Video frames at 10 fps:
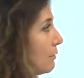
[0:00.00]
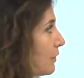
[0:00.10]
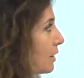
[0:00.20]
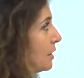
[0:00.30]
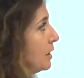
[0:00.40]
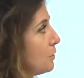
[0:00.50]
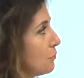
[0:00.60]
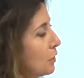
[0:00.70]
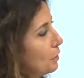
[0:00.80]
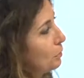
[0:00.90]
very
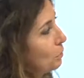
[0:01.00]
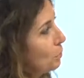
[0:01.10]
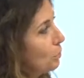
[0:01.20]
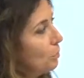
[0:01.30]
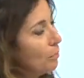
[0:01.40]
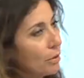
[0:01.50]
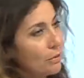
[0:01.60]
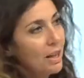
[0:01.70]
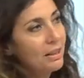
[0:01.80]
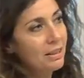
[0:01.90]
difficult to
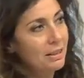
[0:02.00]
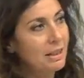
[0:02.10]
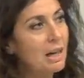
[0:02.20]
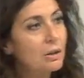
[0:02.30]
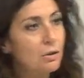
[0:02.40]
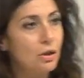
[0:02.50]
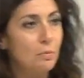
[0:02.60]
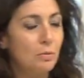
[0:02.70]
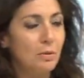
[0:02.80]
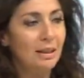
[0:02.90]
create an analogy
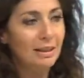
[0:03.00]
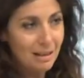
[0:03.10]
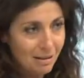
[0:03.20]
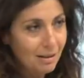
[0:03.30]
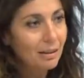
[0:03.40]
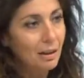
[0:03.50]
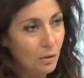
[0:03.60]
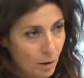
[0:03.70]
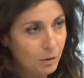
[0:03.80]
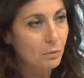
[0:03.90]
between classical and
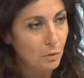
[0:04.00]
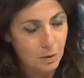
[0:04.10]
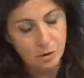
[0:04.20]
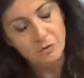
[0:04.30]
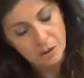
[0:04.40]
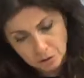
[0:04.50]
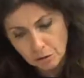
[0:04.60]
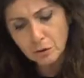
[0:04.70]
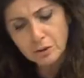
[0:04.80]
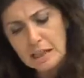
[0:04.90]
quantum non-Markovianity,
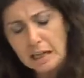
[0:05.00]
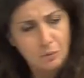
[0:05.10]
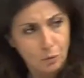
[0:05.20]
although there are